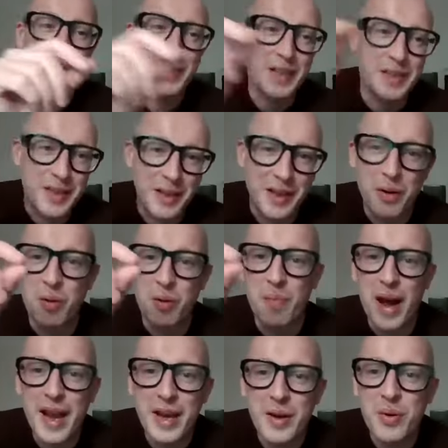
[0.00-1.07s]
little
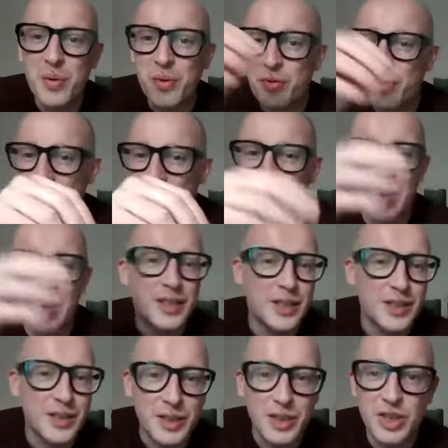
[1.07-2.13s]
micro
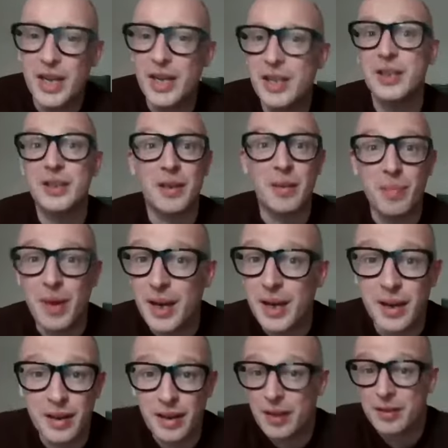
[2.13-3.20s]
variations and changes that make
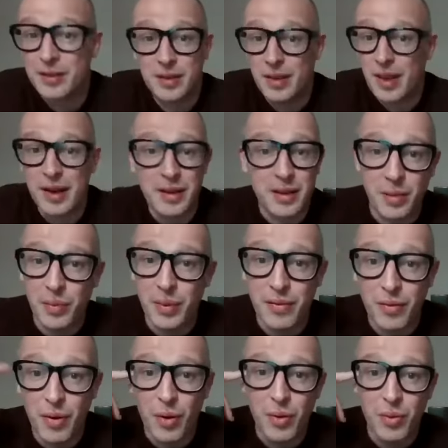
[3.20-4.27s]
it this thing that we've
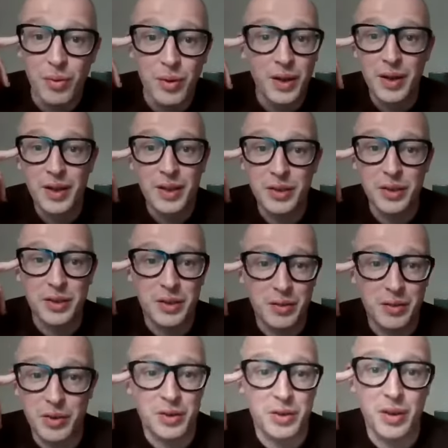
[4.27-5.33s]
all
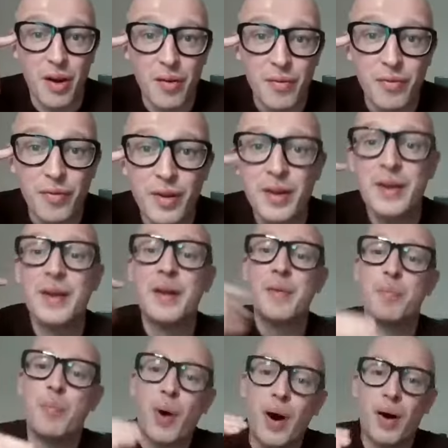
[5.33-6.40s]
just love.
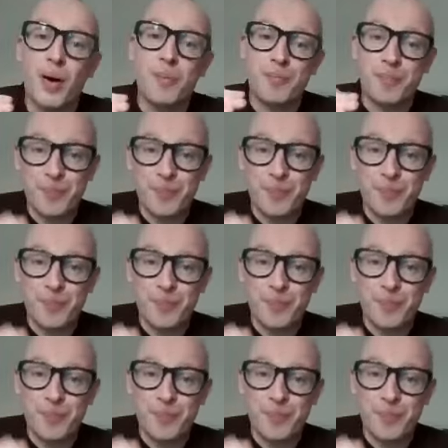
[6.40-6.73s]
But